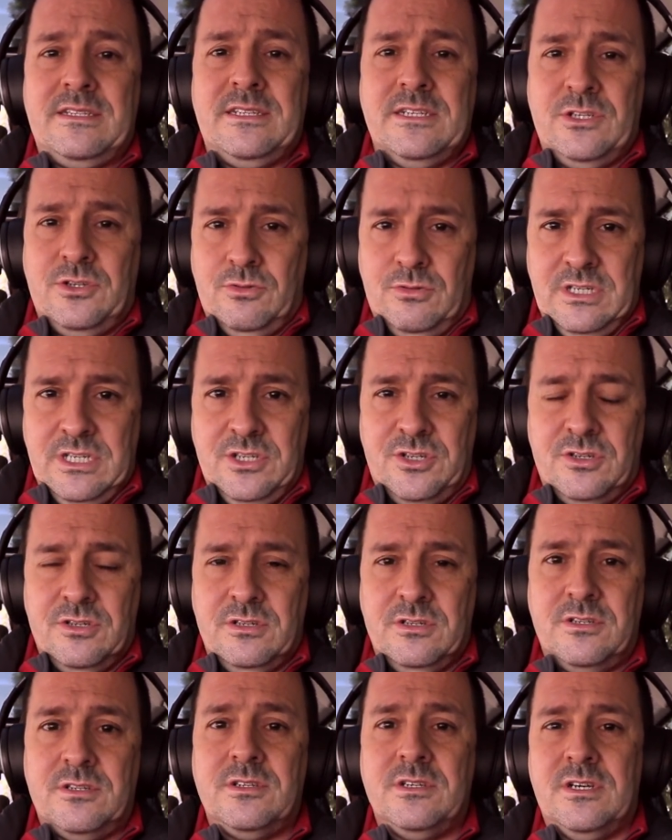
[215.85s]

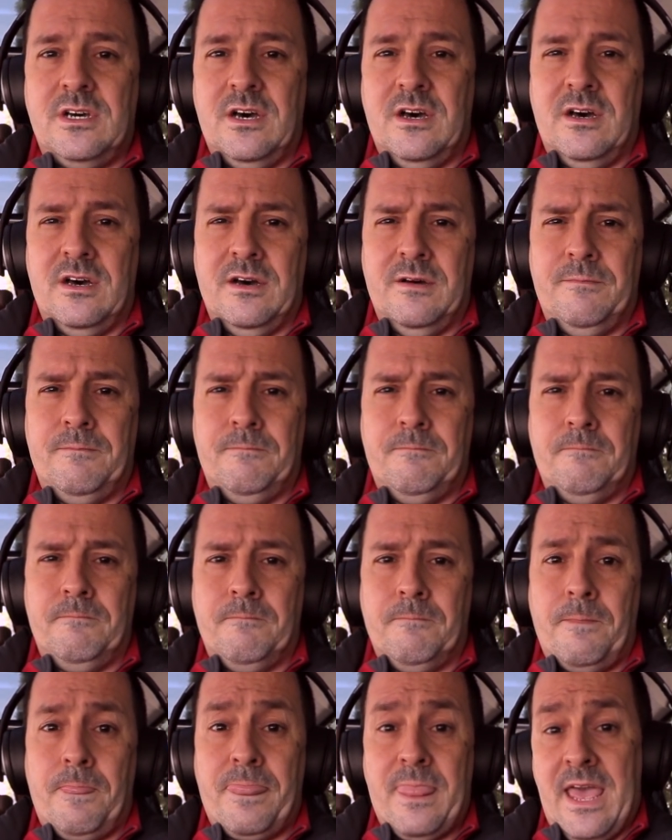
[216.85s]
situations um,